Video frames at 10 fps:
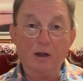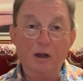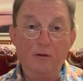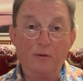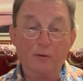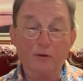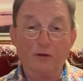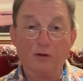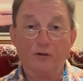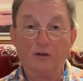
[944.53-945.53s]
If the
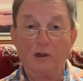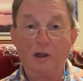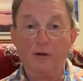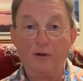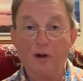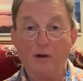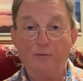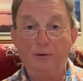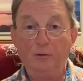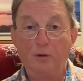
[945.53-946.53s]
results are clear
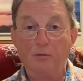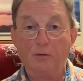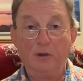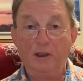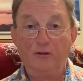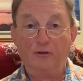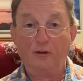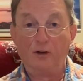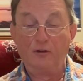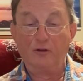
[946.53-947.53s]
enough, you don't need
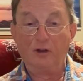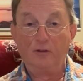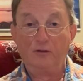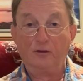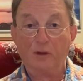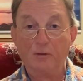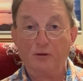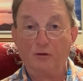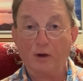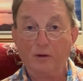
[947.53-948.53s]
statistics to
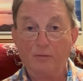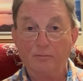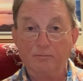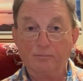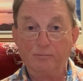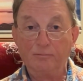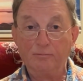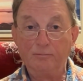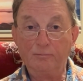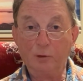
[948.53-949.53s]
demonstrate them,
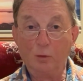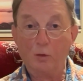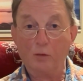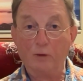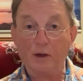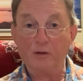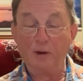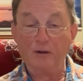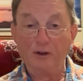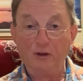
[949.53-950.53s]
or
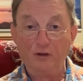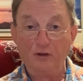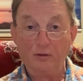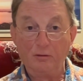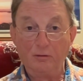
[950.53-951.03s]
randomization.